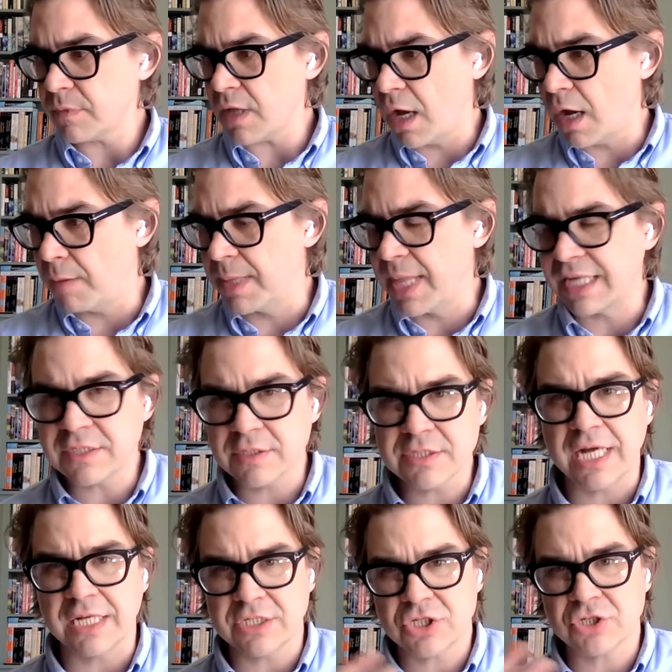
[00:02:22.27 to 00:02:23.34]
And that's
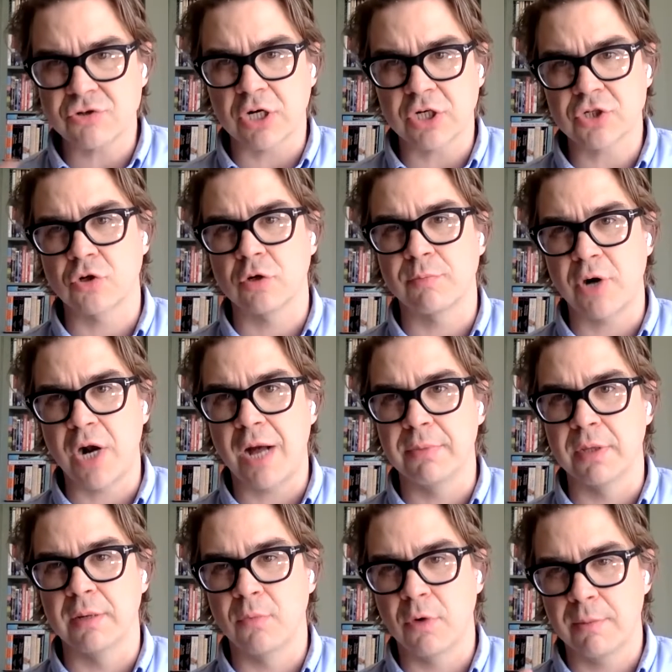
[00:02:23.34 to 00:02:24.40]
a structural
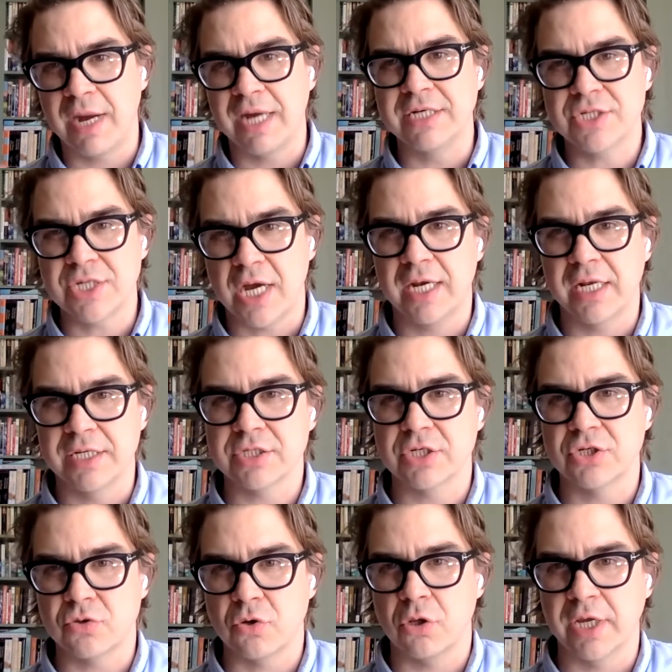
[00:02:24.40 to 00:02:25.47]
problem whereby China is
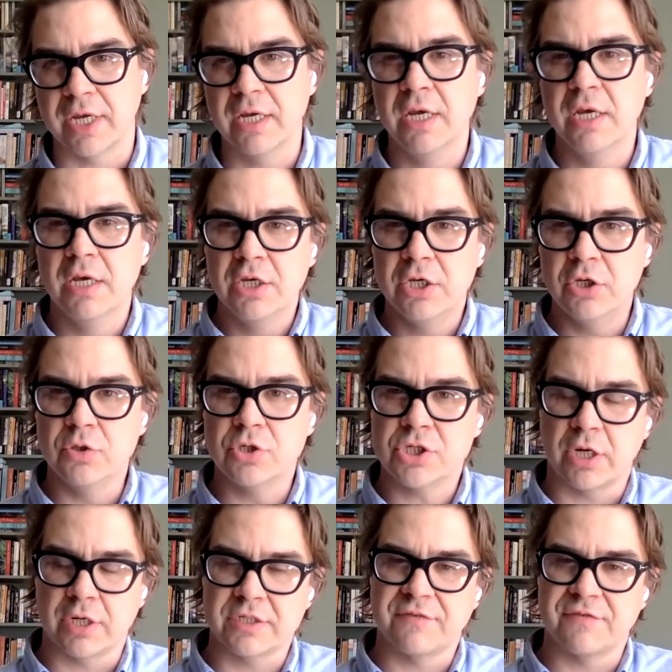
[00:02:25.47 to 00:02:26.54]
controlling huge
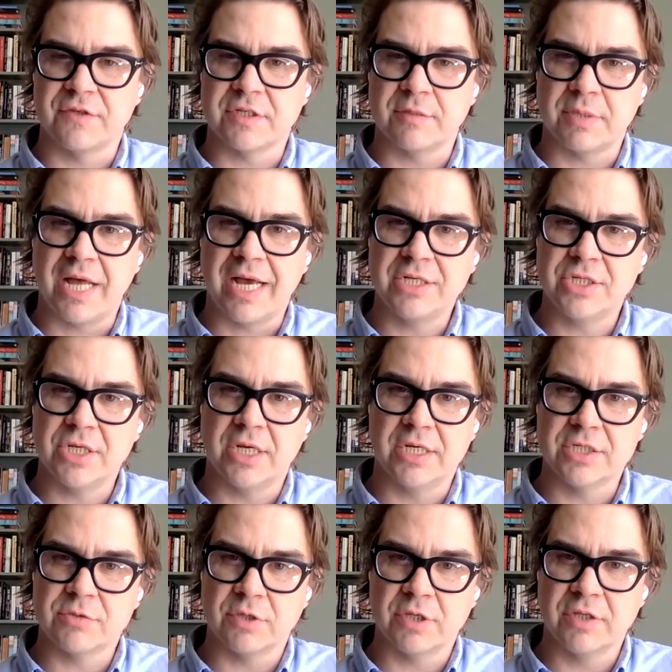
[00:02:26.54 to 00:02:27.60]
chunks of the supply chain
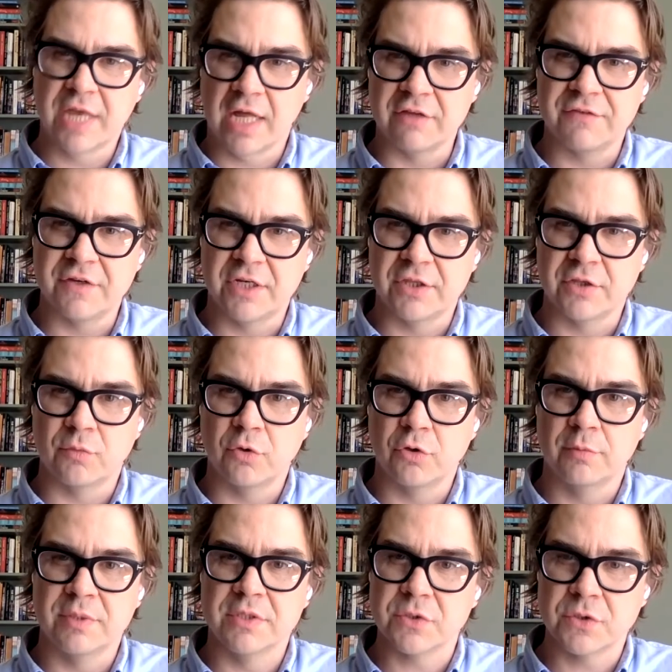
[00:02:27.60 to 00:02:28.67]
is really the elephant in the
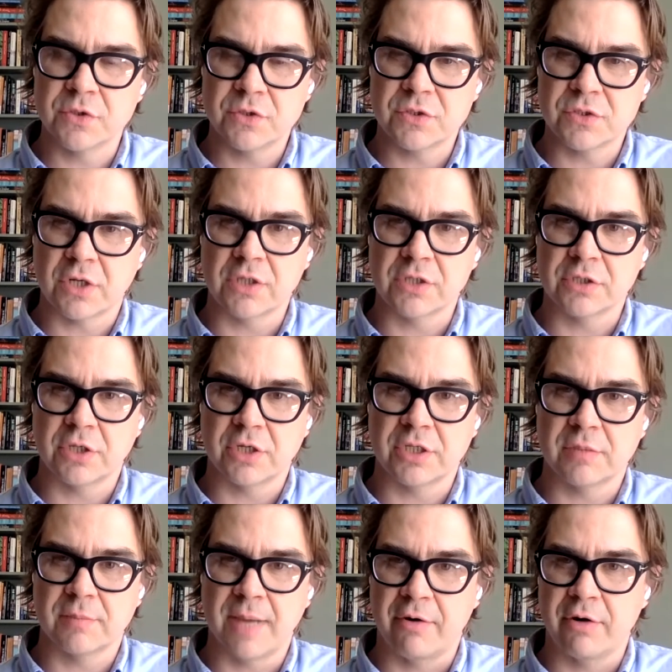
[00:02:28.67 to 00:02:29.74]
room as soon as you start to look at
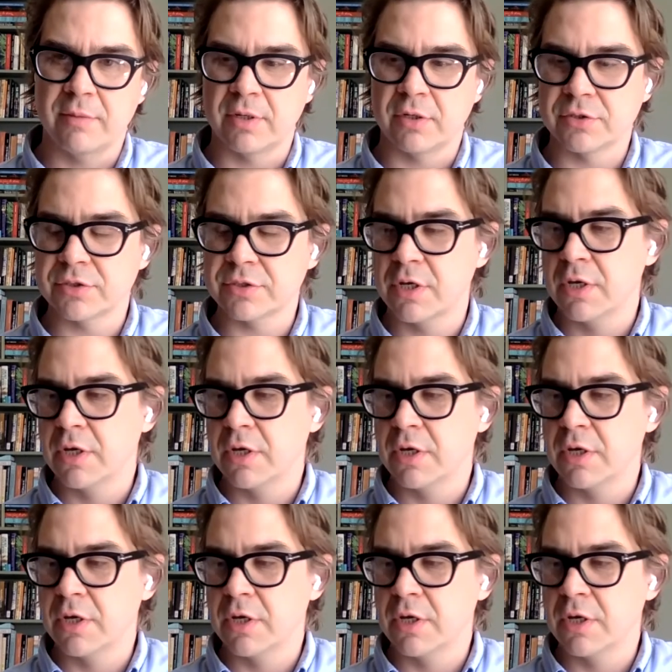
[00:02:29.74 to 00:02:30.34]
the battery metals